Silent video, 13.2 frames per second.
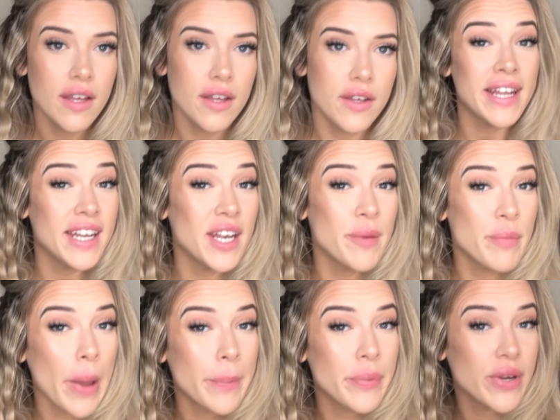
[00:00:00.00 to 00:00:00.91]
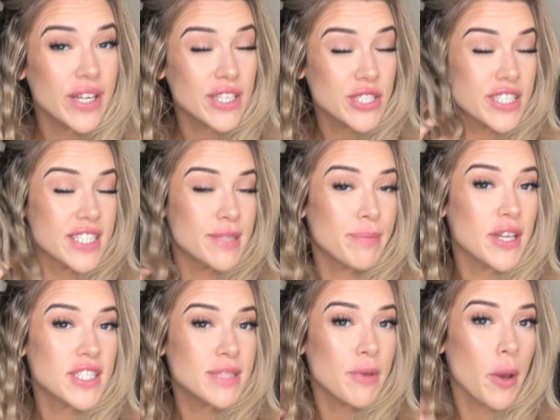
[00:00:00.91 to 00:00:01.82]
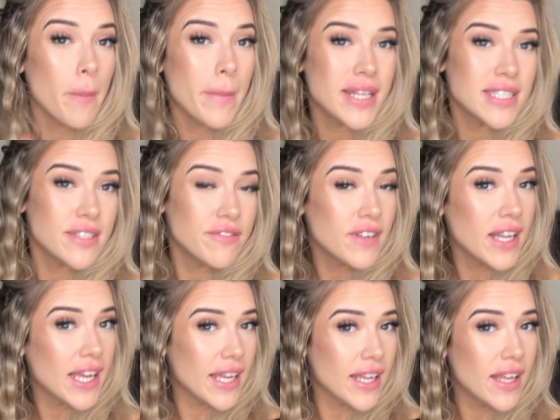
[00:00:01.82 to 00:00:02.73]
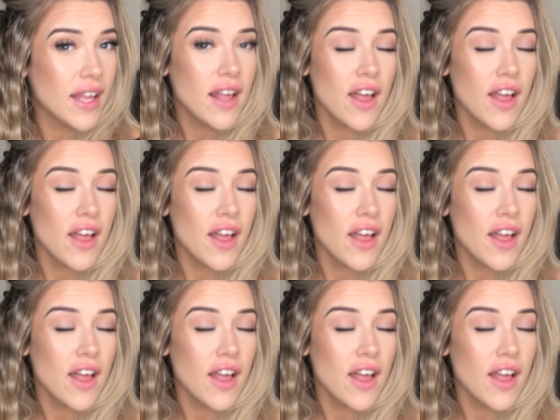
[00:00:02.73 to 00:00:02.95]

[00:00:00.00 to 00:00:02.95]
Planning and preparation spurs me on massively.